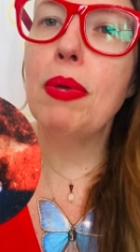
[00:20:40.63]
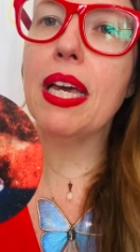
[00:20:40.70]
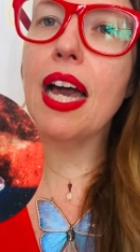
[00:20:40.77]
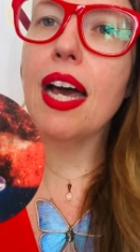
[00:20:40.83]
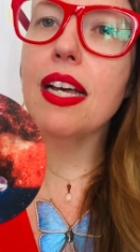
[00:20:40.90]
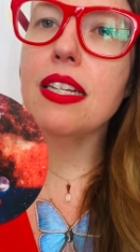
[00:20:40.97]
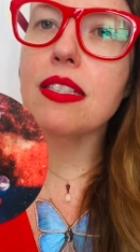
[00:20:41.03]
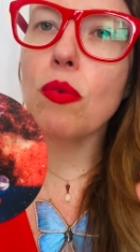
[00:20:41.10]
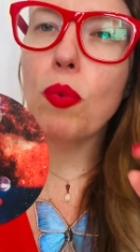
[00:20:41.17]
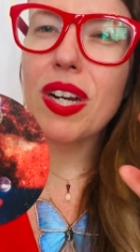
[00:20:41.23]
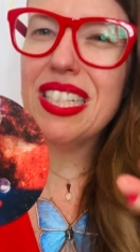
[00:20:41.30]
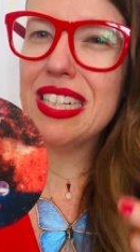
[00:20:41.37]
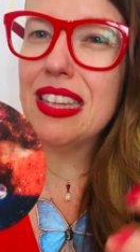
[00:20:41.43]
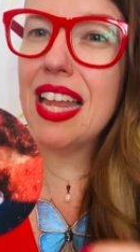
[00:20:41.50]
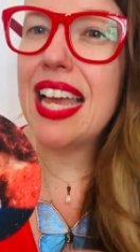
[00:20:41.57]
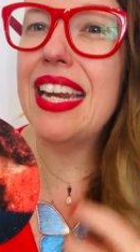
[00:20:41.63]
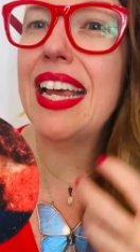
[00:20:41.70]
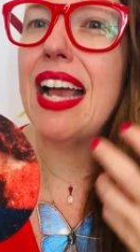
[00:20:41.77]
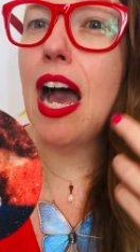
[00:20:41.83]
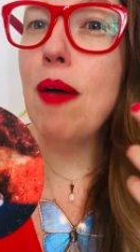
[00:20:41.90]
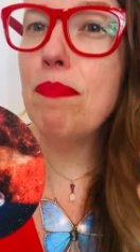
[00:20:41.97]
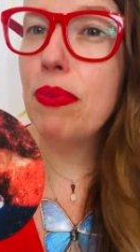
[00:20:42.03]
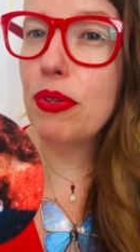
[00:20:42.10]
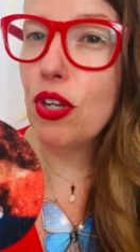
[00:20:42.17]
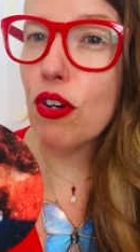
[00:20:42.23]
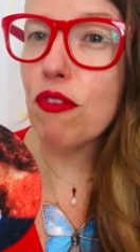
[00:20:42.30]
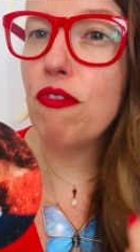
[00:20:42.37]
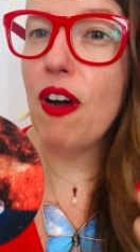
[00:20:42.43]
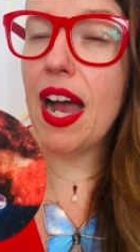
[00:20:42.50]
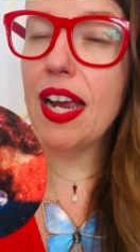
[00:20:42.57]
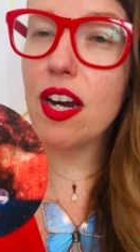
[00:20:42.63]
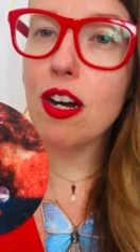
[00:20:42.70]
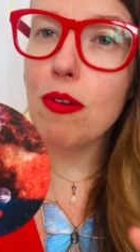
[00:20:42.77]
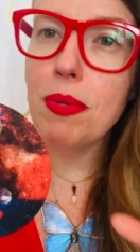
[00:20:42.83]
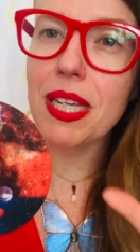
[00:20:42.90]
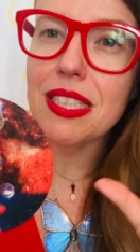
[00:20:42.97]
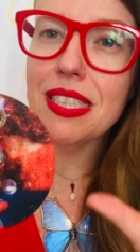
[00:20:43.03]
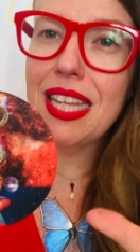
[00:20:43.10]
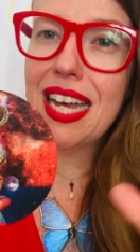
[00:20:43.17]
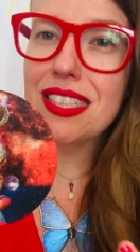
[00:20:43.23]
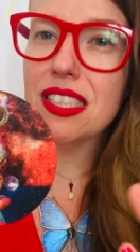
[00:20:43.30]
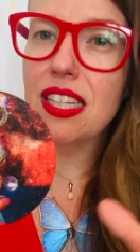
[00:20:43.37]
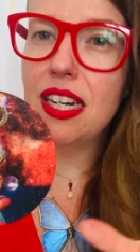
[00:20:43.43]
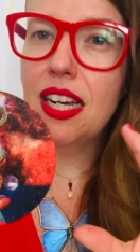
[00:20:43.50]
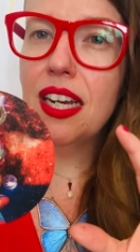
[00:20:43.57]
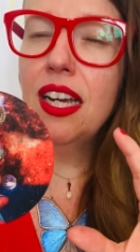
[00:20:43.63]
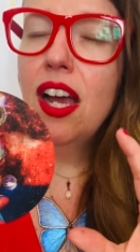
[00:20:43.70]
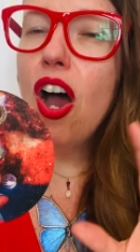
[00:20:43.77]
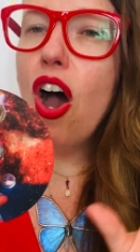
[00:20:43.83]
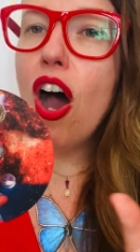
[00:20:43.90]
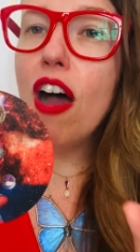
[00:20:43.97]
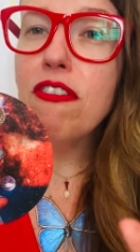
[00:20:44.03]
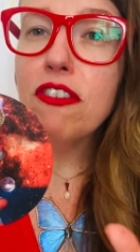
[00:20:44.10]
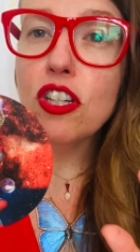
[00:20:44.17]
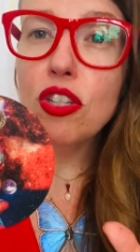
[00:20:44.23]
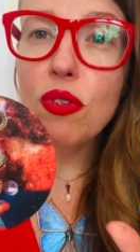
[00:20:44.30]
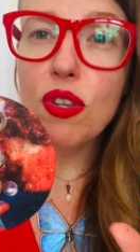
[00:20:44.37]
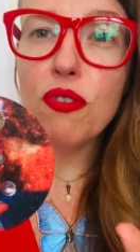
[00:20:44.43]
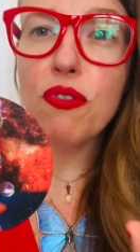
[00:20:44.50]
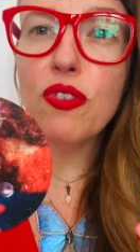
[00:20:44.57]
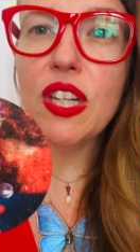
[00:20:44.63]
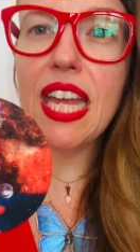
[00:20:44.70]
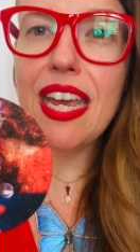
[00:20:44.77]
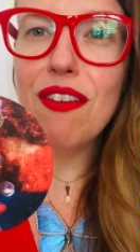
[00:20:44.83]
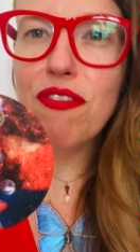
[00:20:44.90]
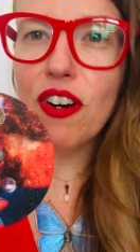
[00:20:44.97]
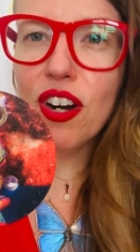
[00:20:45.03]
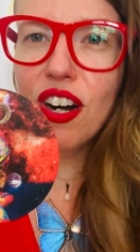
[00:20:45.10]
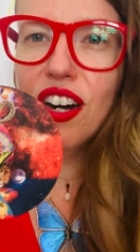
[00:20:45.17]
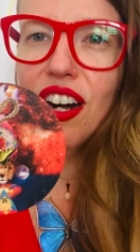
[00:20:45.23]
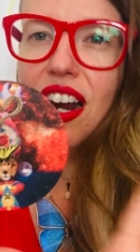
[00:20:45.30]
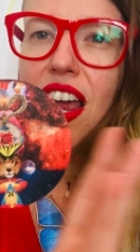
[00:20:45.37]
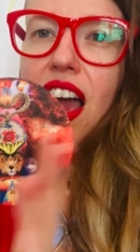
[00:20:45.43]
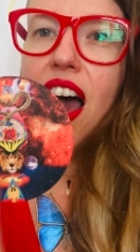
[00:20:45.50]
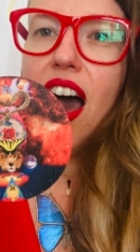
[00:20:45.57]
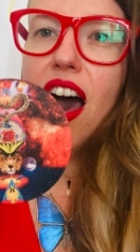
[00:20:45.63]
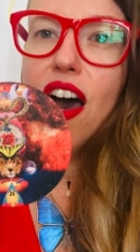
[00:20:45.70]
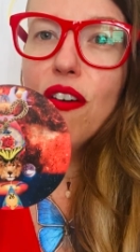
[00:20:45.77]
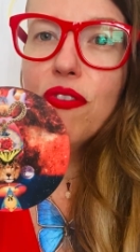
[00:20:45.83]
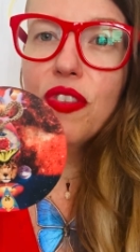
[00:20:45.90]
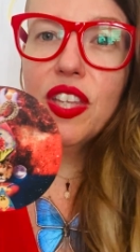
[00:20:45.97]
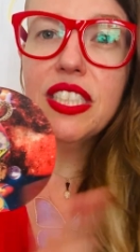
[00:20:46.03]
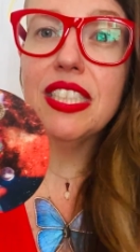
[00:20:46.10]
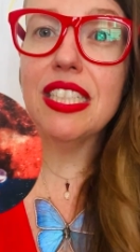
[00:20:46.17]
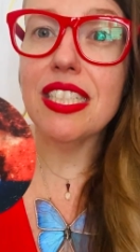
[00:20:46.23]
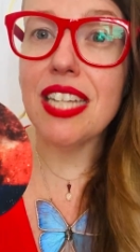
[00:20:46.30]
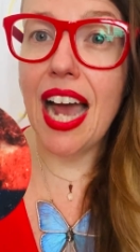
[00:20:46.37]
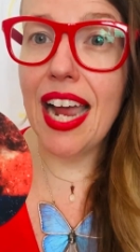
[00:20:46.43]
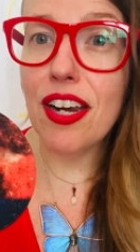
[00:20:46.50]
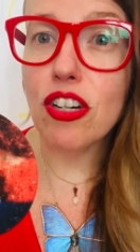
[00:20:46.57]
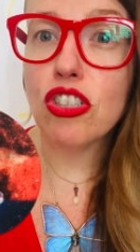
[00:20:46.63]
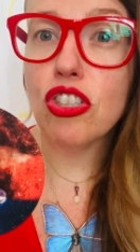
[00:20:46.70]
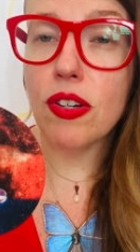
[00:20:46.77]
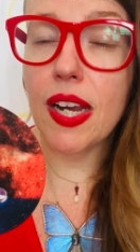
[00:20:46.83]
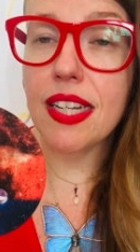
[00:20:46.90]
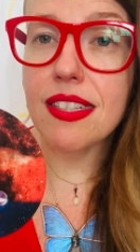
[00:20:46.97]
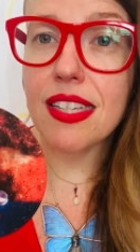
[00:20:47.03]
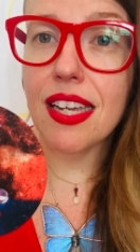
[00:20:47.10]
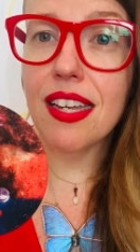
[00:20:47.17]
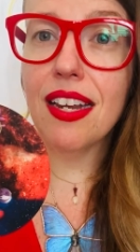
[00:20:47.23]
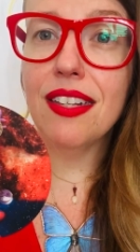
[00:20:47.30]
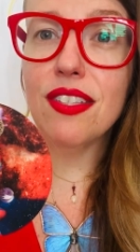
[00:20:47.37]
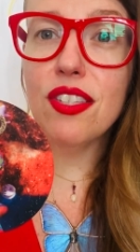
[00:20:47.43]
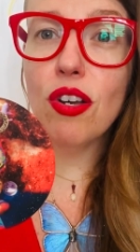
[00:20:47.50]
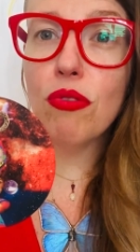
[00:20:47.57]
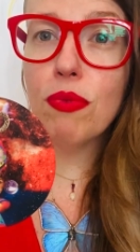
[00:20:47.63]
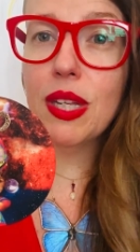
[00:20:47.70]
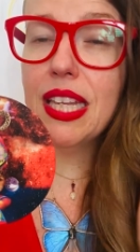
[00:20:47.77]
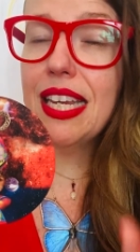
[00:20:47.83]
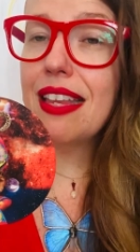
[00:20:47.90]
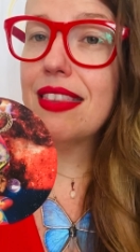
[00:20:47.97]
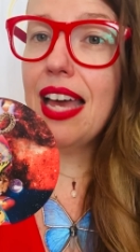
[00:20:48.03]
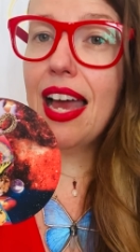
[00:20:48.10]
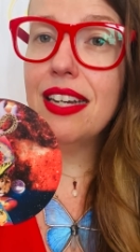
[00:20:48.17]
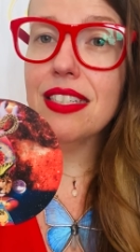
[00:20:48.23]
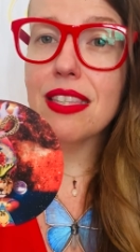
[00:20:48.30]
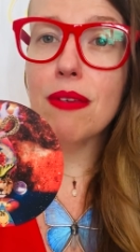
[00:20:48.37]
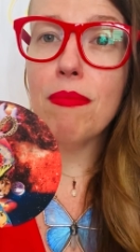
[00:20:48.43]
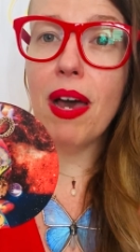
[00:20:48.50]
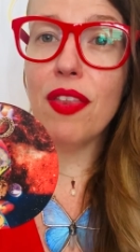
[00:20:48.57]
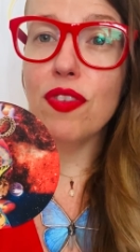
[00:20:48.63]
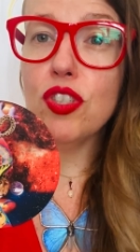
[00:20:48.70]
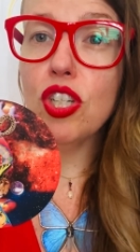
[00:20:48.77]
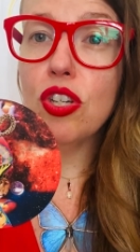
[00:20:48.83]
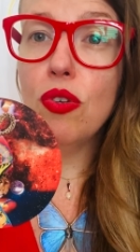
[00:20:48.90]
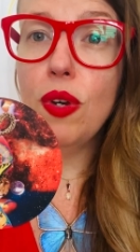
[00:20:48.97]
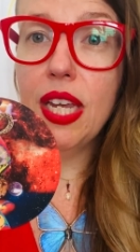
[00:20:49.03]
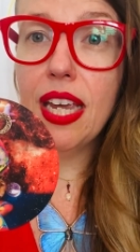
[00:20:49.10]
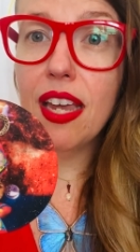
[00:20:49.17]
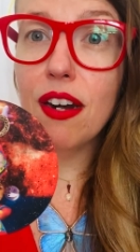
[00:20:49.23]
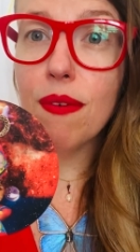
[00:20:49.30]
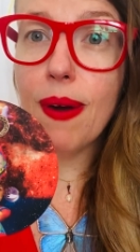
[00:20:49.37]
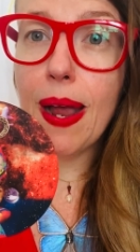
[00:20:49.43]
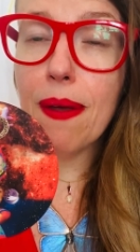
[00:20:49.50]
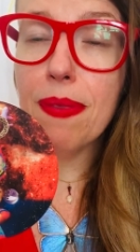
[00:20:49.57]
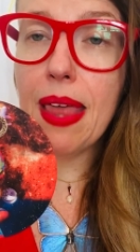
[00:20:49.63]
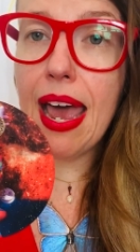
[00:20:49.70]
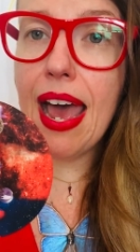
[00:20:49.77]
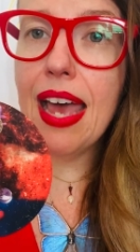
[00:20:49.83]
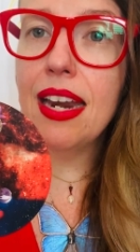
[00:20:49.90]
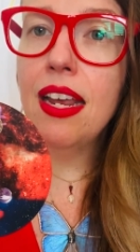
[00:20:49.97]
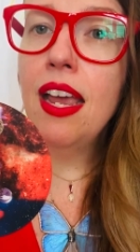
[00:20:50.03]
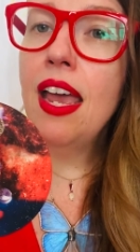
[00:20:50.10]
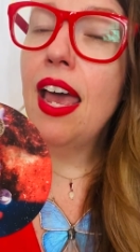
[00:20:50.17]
because what is lighting up your fire, because that's going to offer you the flavor of this entire transit. And so really at the end of the month, tuning in around that